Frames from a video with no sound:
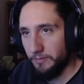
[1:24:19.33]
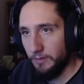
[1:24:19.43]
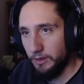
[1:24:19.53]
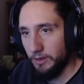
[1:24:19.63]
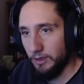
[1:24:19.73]

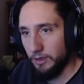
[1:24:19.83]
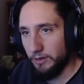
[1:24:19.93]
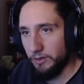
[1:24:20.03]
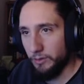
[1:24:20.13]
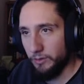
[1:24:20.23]

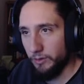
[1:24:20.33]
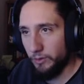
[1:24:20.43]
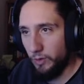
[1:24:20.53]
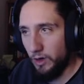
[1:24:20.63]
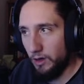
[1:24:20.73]
let's do it for the
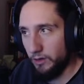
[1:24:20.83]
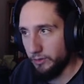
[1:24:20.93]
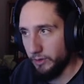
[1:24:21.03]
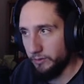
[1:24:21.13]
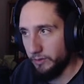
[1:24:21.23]
wall so we
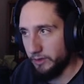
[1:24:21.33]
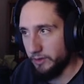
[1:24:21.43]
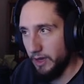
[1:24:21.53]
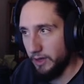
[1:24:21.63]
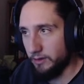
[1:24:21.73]
can fix
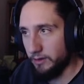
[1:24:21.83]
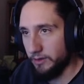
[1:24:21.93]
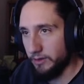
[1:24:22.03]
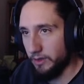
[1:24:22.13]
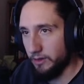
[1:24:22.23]
that.
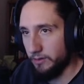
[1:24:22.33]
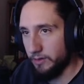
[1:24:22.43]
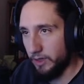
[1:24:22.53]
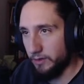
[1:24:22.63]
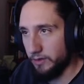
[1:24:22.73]
Instead of
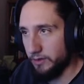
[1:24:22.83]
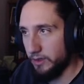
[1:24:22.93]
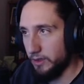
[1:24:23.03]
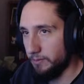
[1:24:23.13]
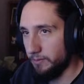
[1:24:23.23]
taking this
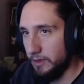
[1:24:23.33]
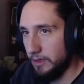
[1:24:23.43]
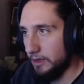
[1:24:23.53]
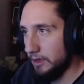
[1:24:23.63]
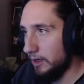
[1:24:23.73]
dim,
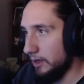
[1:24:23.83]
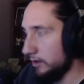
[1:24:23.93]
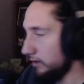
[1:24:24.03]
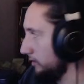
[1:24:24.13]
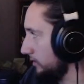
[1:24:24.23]

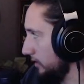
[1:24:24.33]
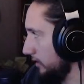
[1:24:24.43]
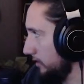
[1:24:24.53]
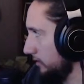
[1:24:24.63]
the